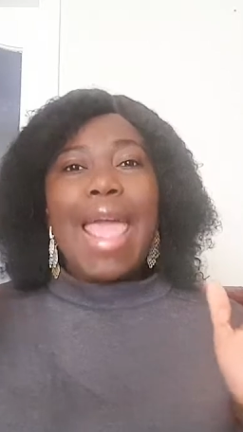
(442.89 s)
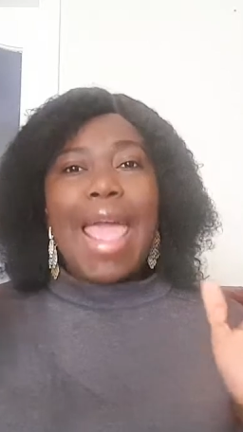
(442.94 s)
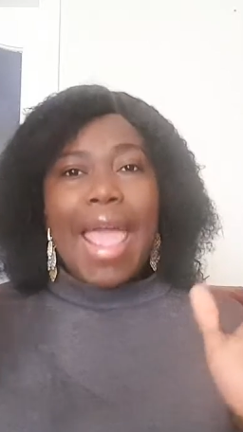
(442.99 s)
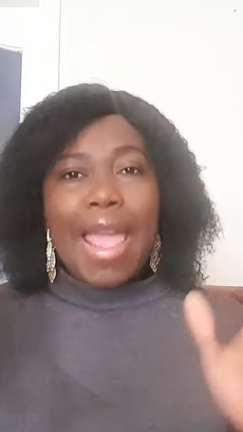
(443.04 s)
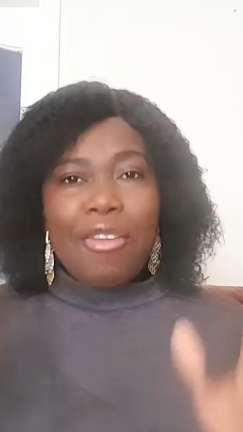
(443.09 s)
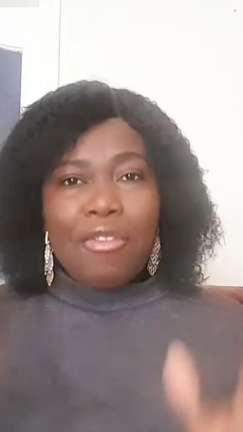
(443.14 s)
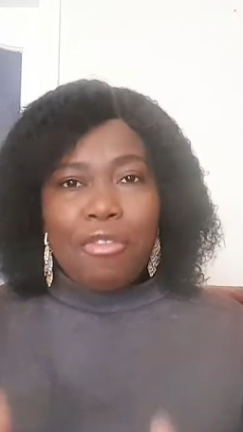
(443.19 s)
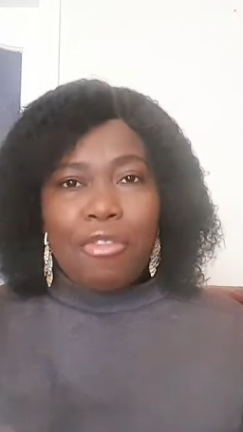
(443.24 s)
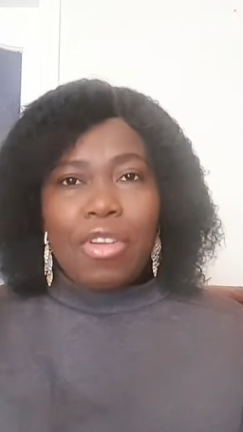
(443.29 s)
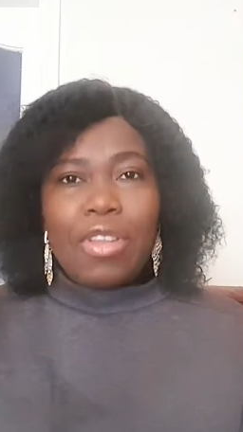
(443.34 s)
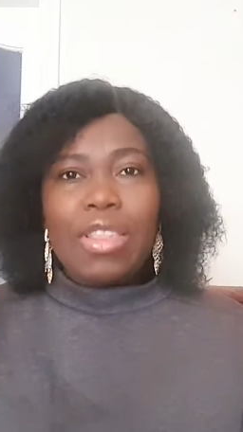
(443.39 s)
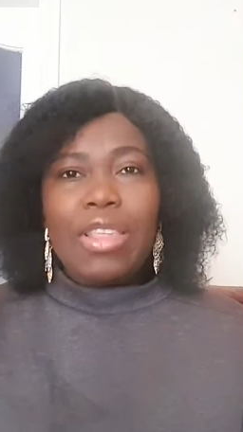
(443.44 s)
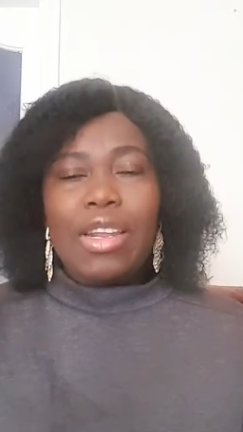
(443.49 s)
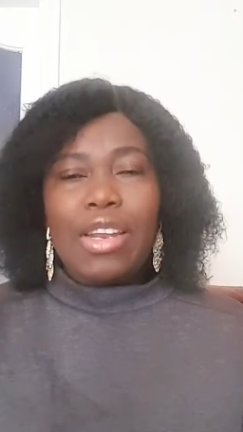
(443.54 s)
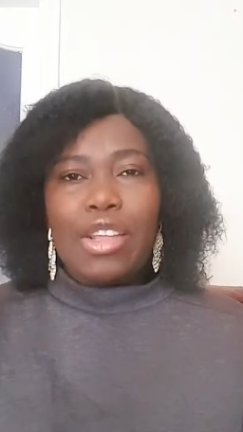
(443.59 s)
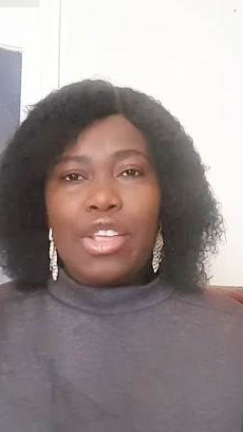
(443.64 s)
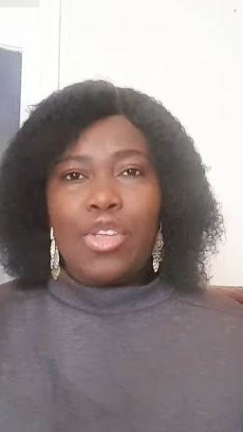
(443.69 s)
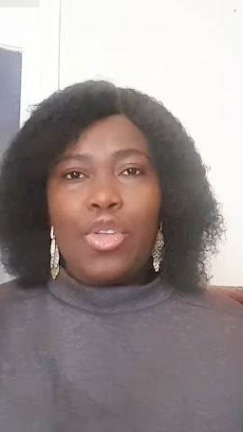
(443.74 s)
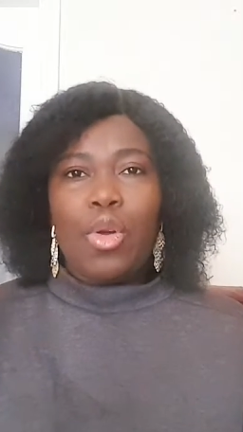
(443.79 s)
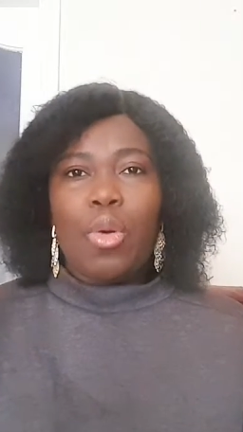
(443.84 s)

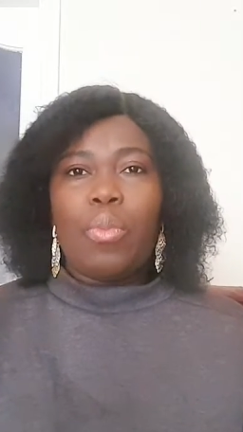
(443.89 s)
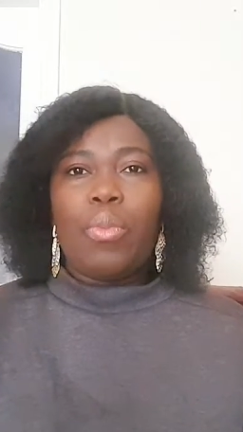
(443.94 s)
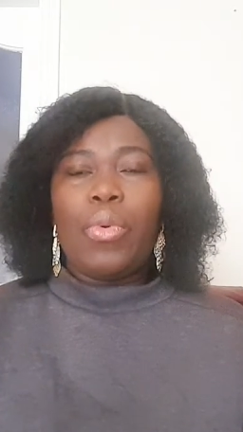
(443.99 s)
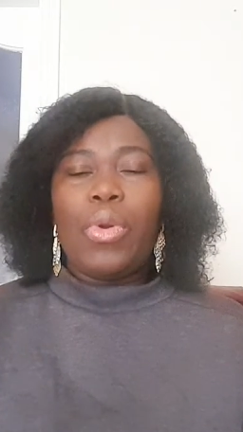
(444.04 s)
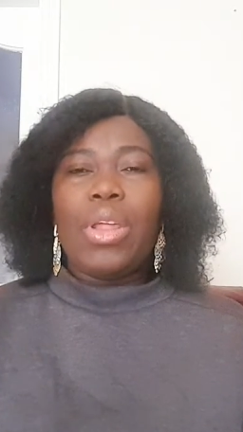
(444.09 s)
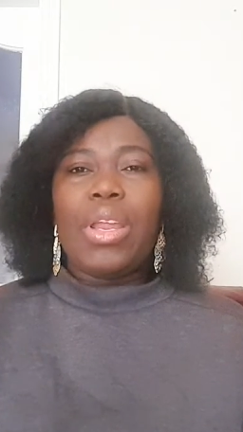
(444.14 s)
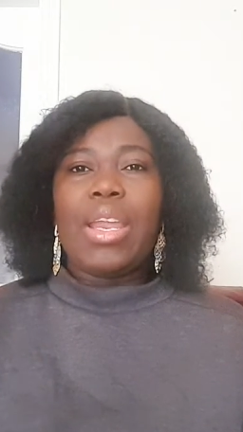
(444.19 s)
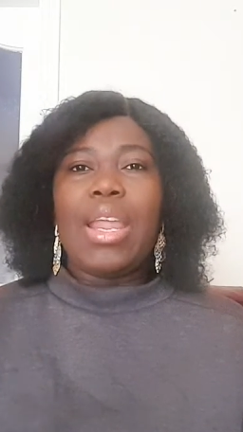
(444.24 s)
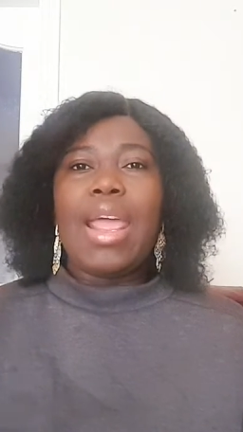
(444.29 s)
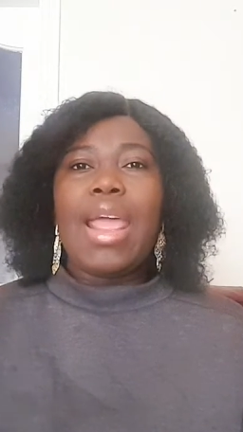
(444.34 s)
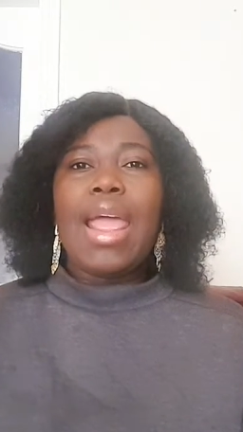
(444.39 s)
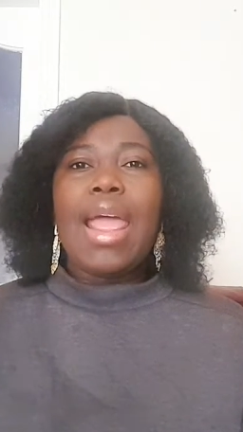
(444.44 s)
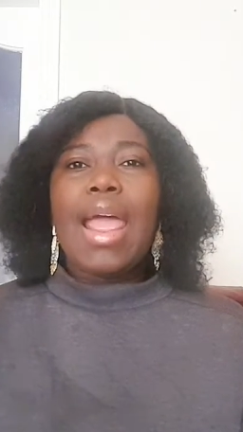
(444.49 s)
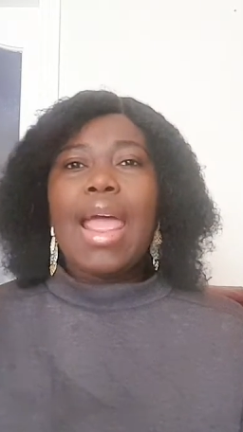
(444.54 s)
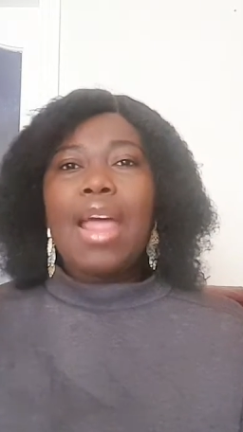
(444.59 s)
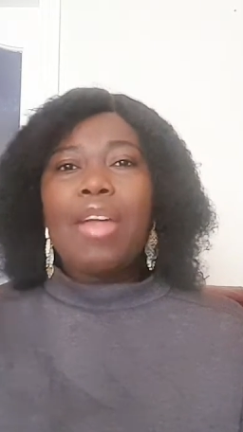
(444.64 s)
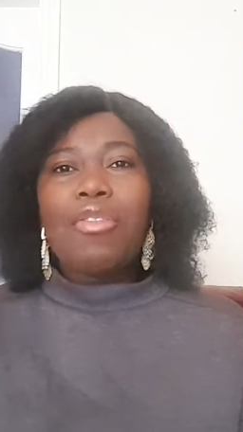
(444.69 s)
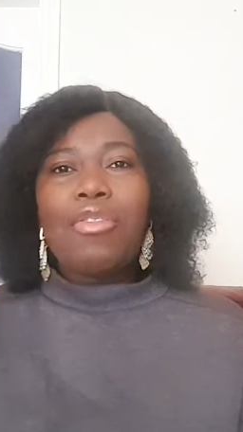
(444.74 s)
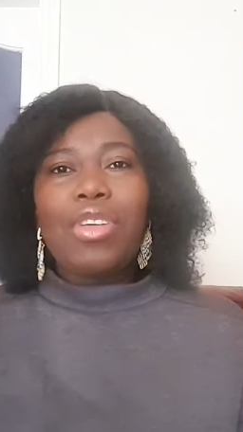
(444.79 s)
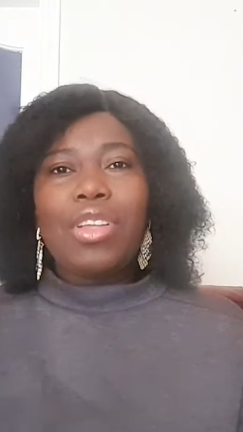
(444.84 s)
everything in your brain,
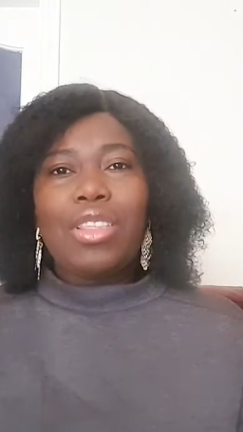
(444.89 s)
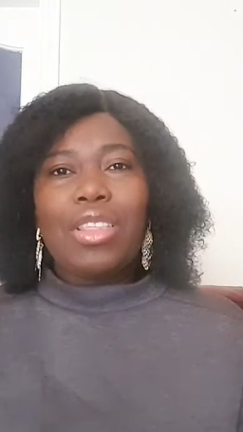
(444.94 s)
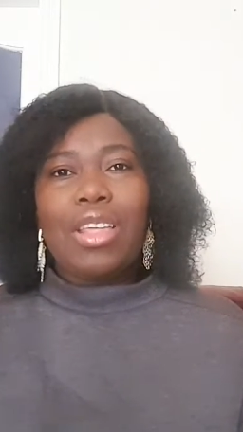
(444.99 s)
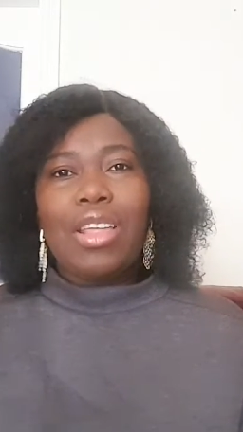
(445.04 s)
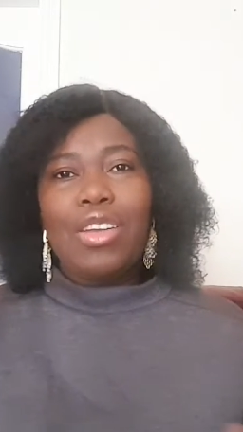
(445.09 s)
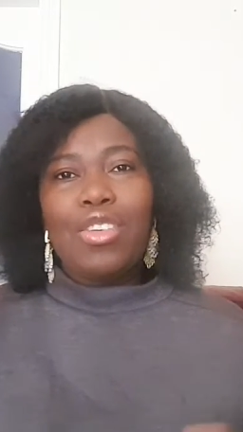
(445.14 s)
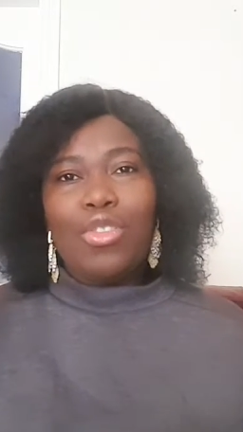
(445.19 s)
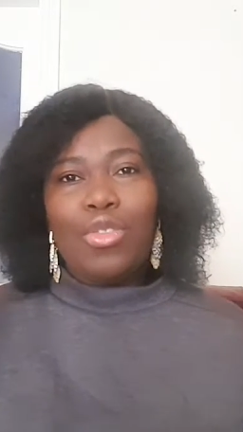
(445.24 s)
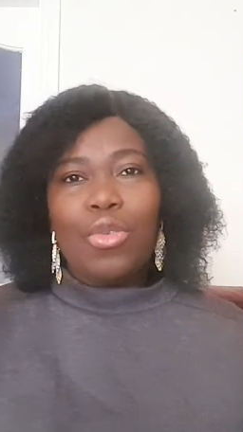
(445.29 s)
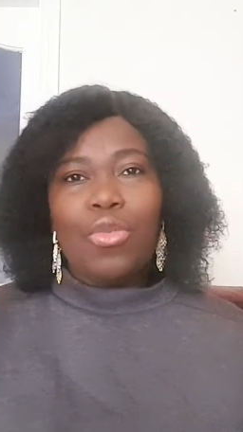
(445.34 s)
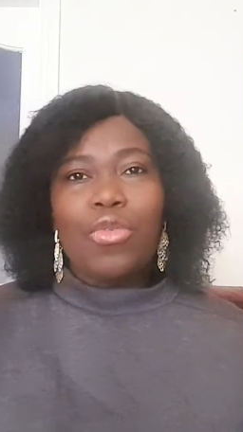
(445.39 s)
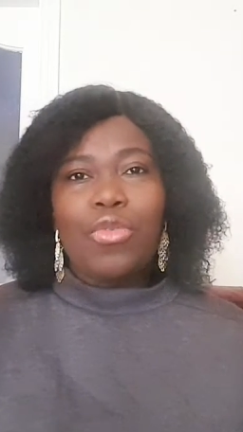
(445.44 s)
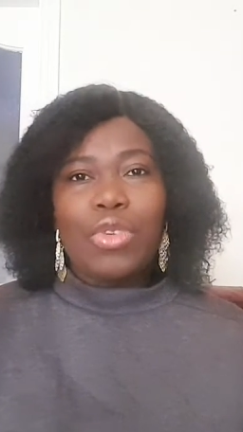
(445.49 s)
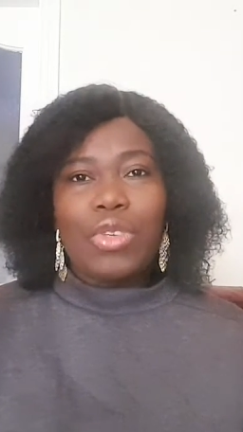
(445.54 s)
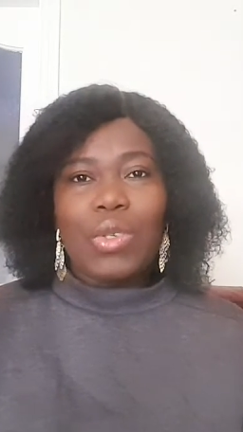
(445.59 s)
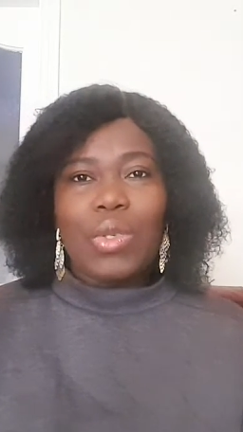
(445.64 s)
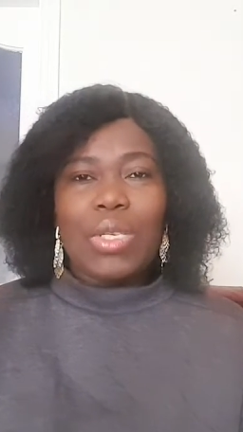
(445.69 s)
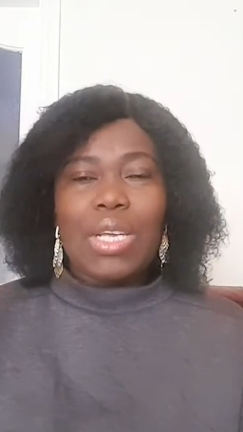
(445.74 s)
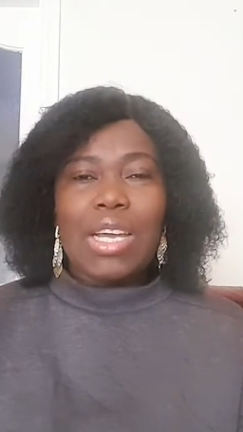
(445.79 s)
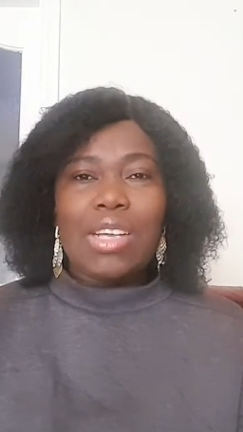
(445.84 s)
everything you've
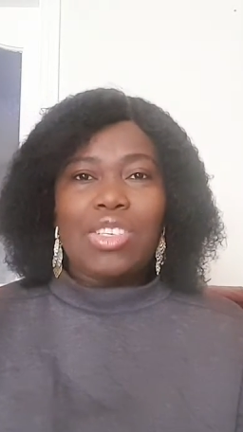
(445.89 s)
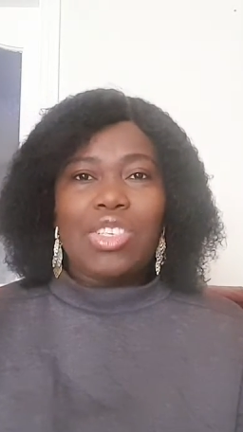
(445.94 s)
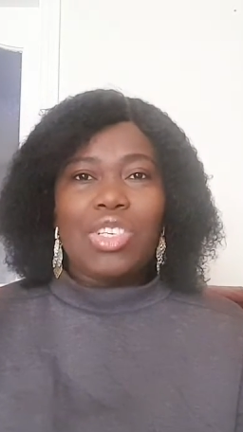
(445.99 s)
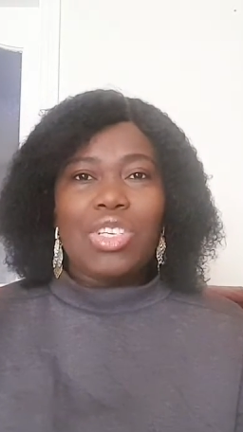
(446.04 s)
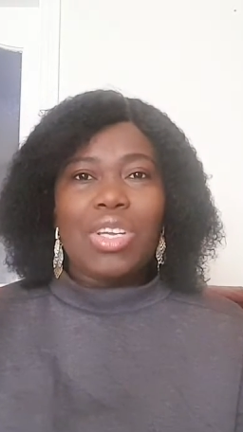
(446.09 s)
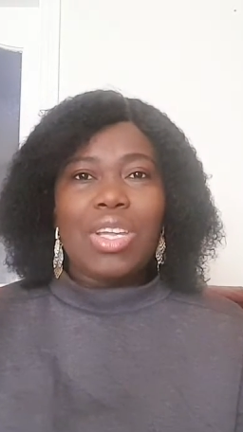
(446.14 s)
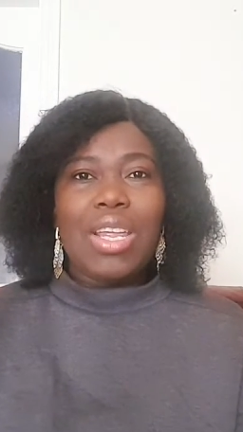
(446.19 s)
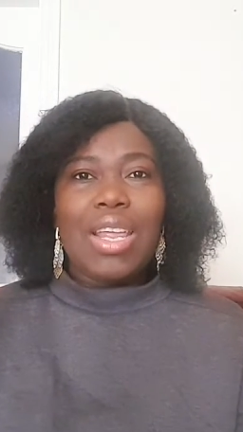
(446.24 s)
researched.